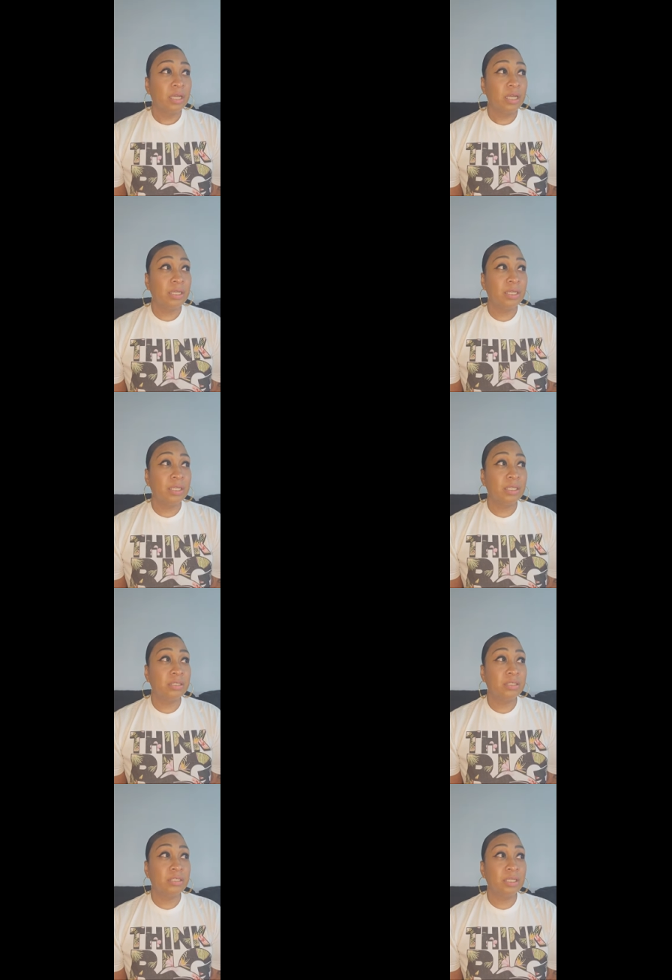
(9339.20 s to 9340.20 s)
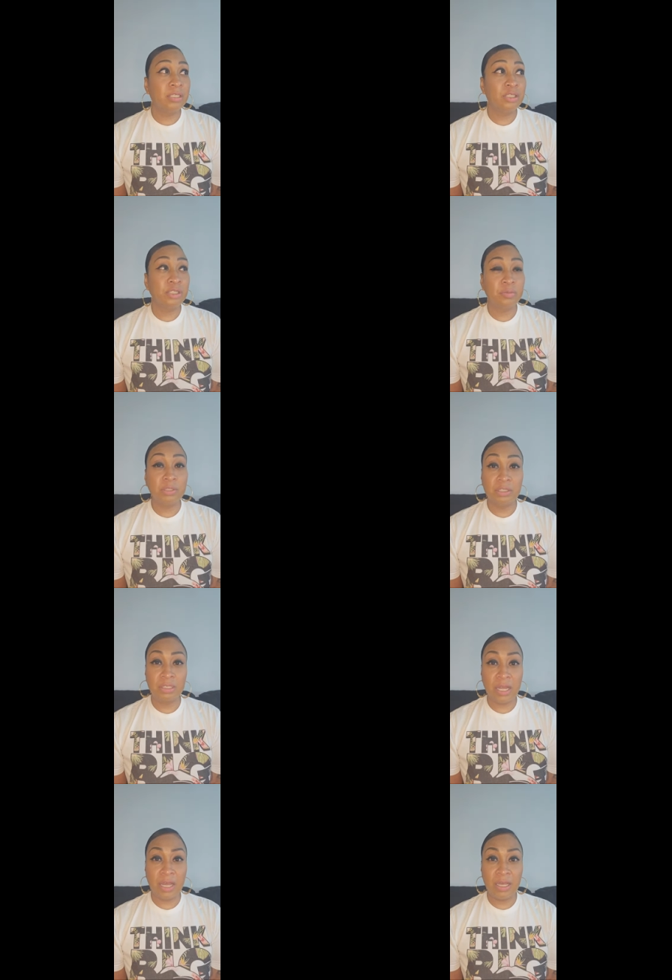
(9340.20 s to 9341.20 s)
And then she was
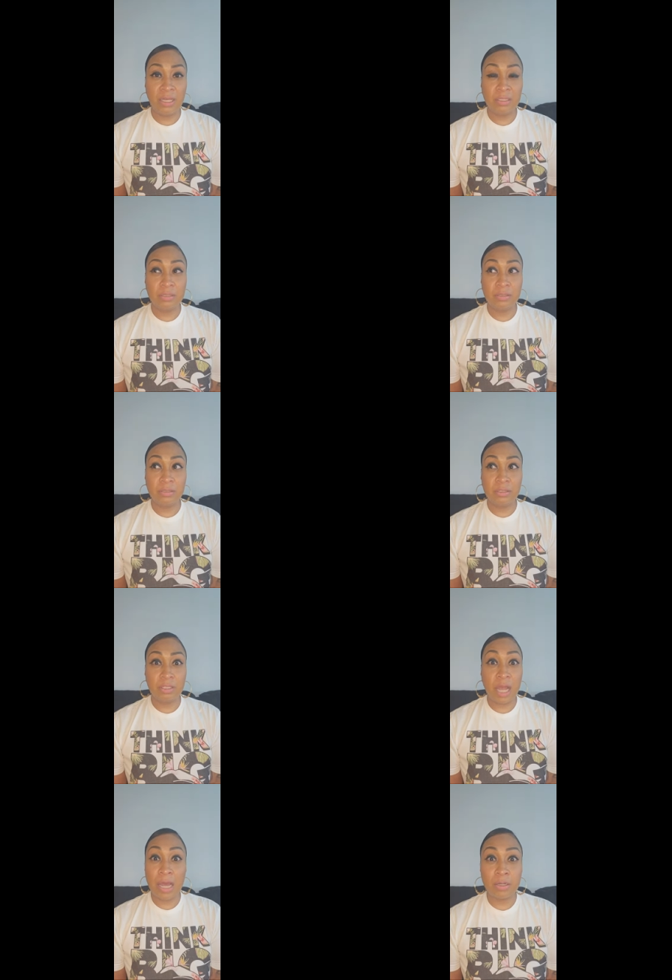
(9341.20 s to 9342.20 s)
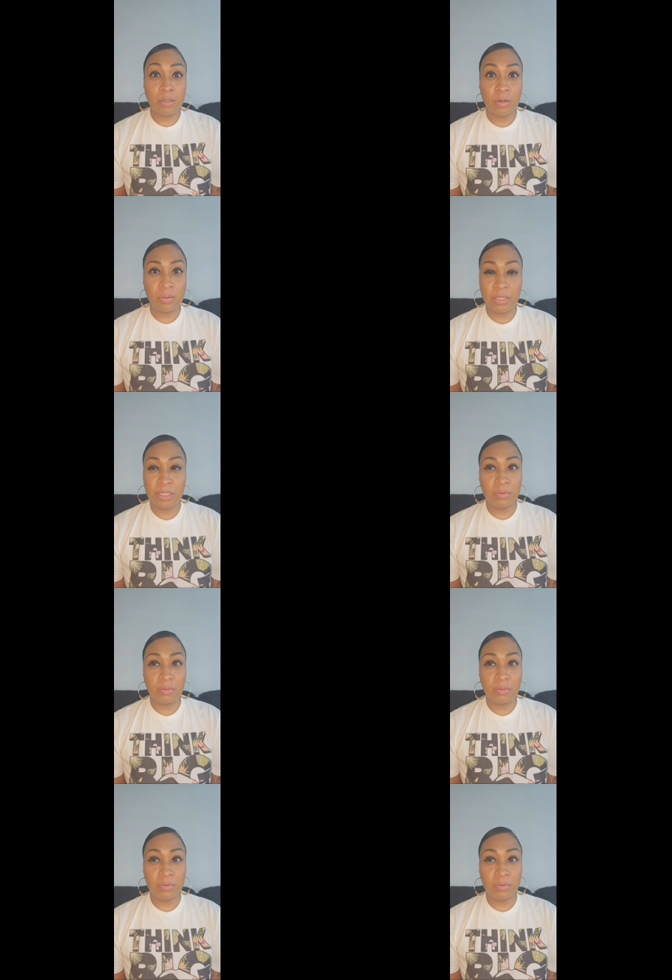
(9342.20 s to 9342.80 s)
like out of nowhere.